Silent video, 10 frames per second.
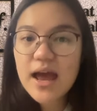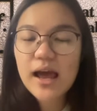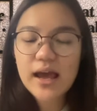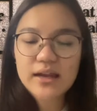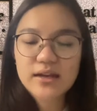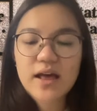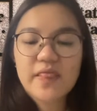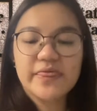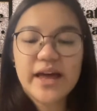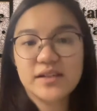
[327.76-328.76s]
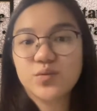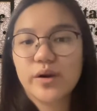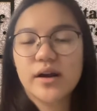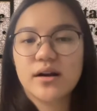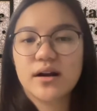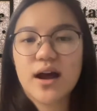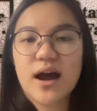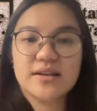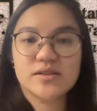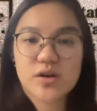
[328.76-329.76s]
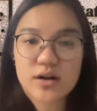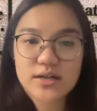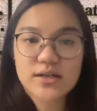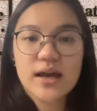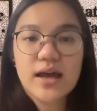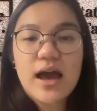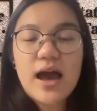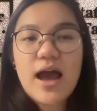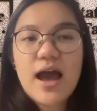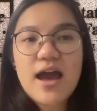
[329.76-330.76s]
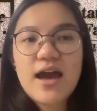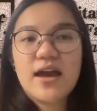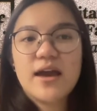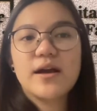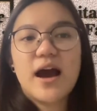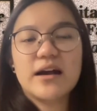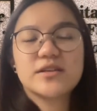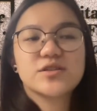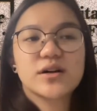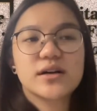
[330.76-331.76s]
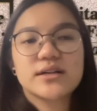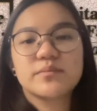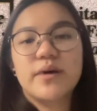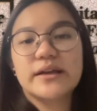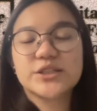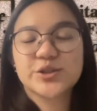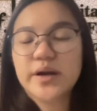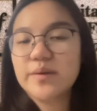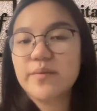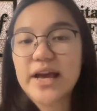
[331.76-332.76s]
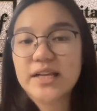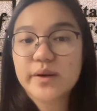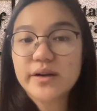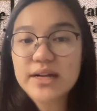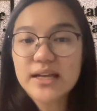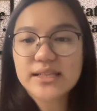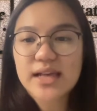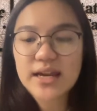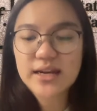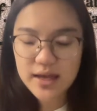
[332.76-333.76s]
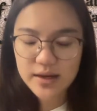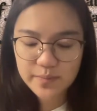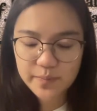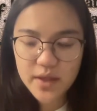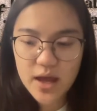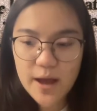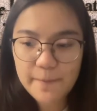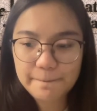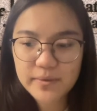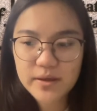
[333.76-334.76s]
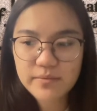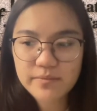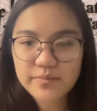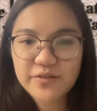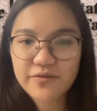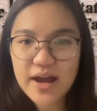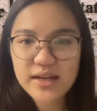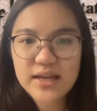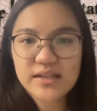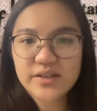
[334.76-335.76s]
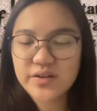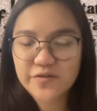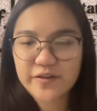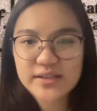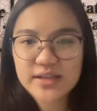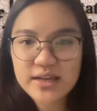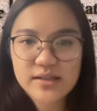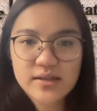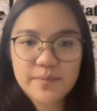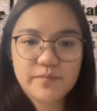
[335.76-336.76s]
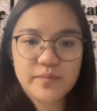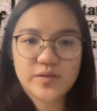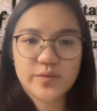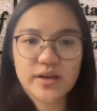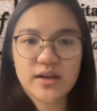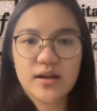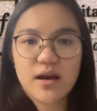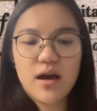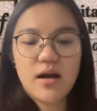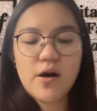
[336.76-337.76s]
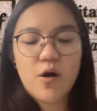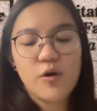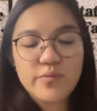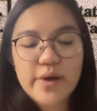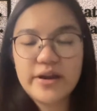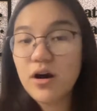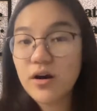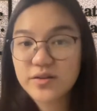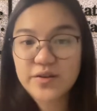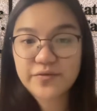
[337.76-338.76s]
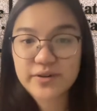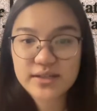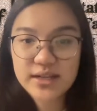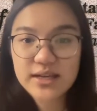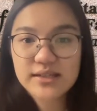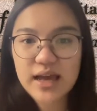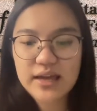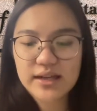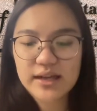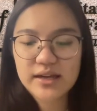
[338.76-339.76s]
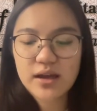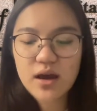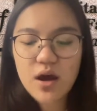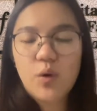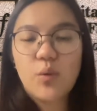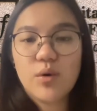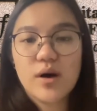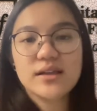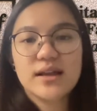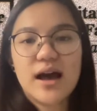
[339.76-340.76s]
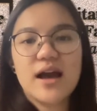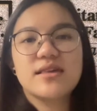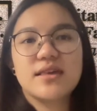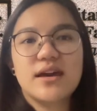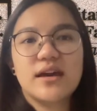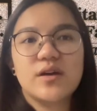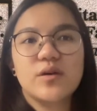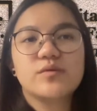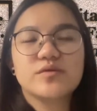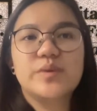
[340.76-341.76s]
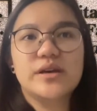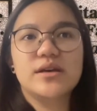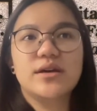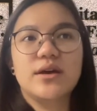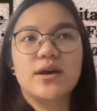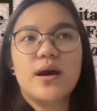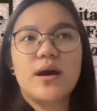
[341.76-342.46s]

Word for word: And that's where I start. I start by sharing my experience and then providing the differences between home and host universities, and then what I think would be